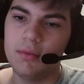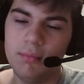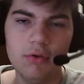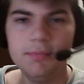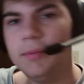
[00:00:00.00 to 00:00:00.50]

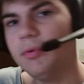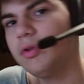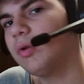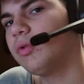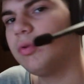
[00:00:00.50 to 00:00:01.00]
Most people
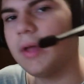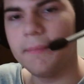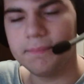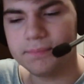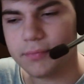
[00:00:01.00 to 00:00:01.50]
don't do
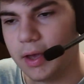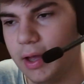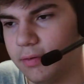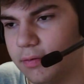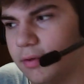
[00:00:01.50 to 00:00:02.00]
that.
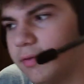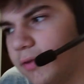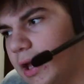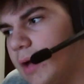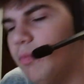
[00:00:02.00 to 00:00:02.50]
It's the
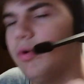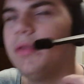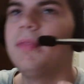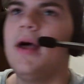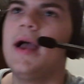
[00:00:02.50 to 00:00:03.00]
same
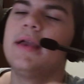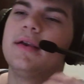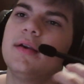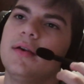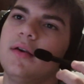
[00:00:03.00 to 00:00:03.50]
with like